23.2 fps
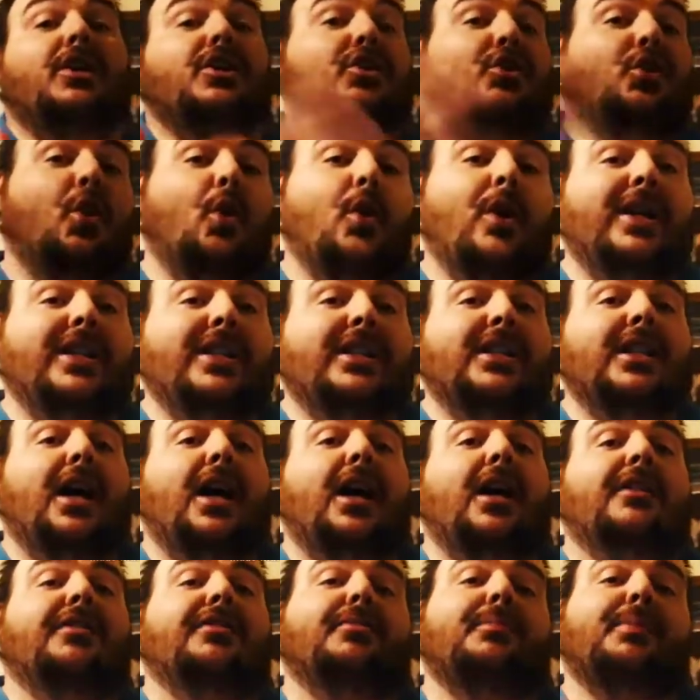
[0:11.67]
toy
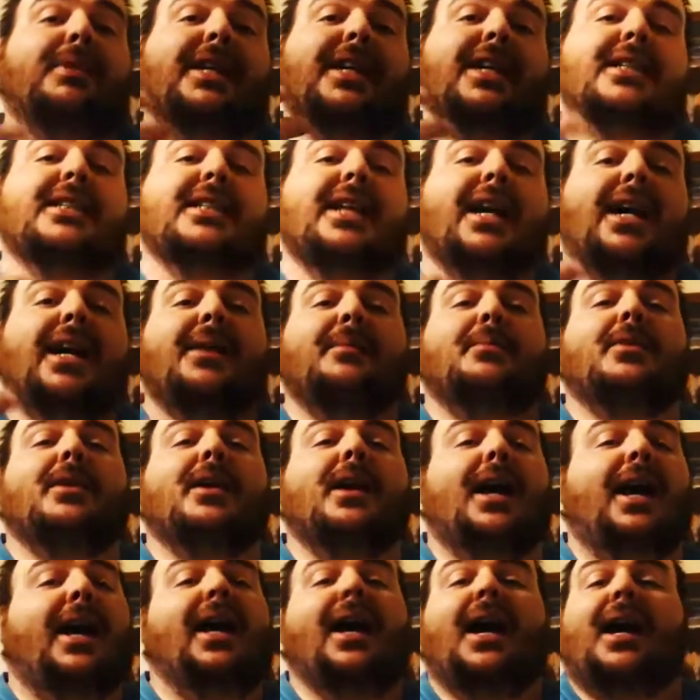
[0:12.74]
stuff because I
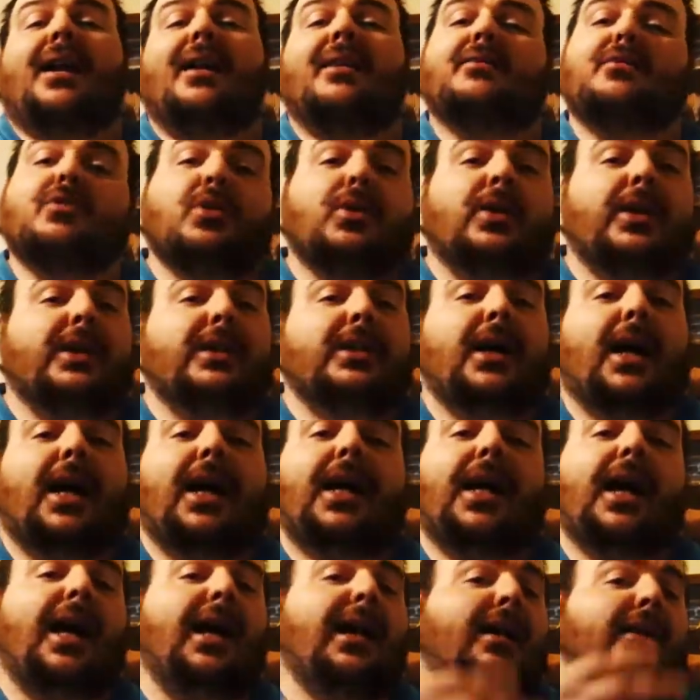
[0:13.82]
love toys.
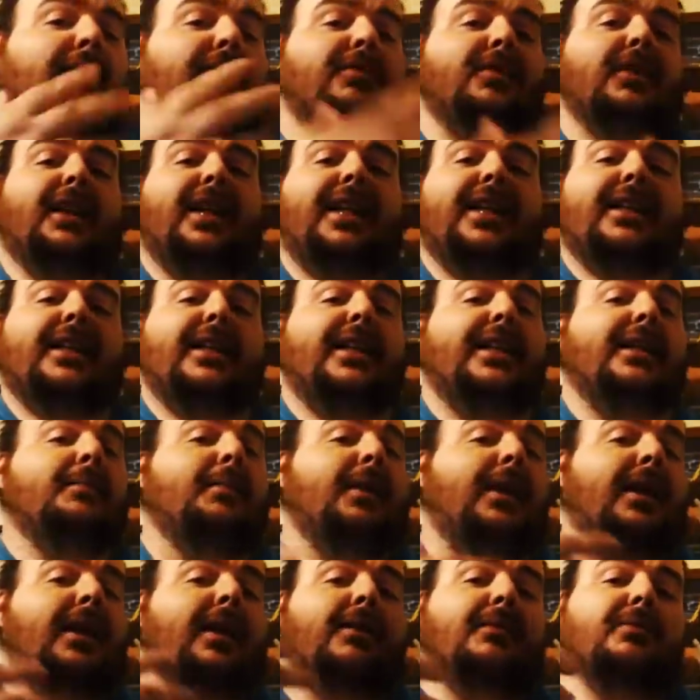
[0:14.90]
I love collecting them.
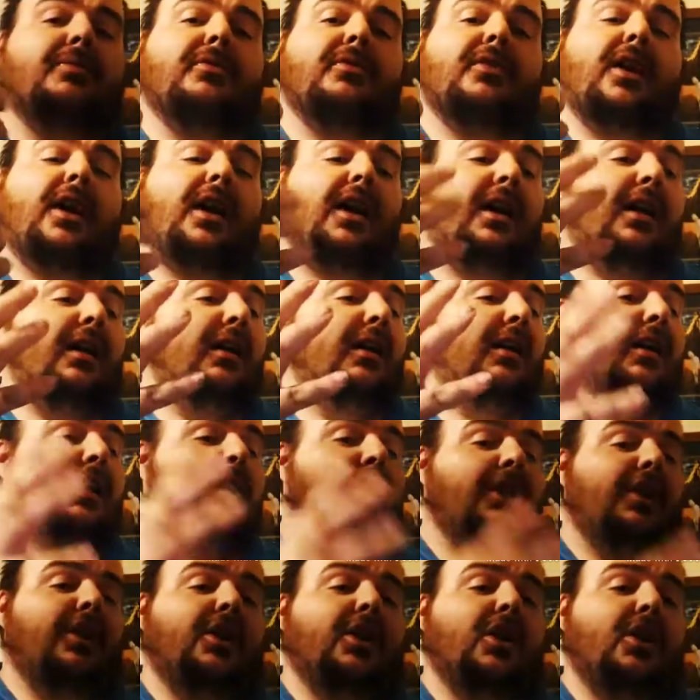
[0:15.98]
I love,
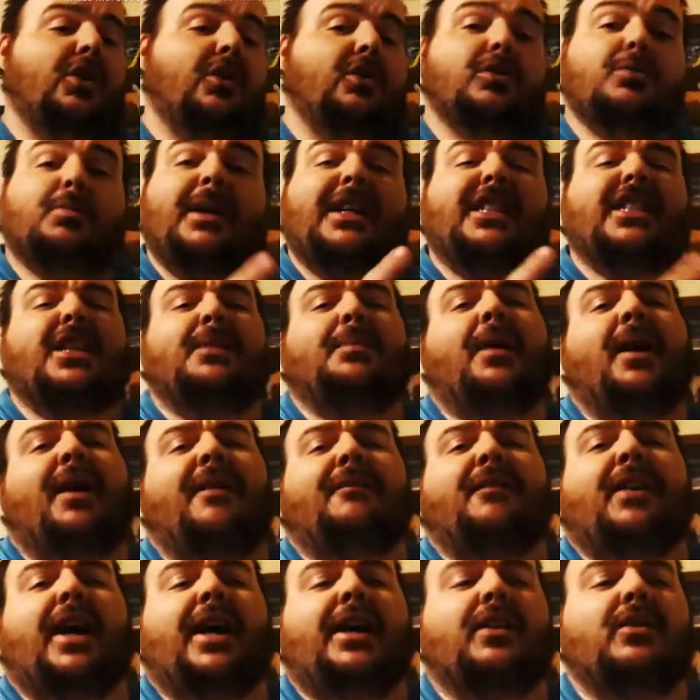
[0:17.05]
especially pop
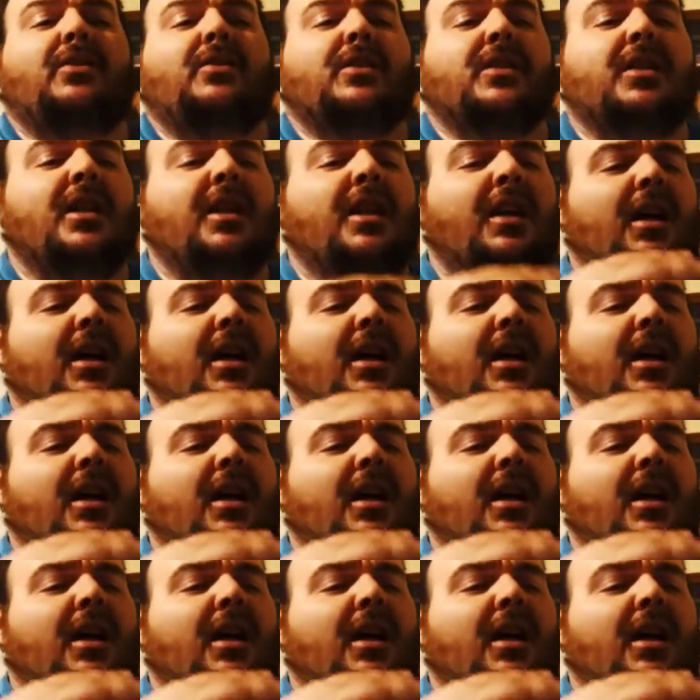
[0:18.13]
vinyls.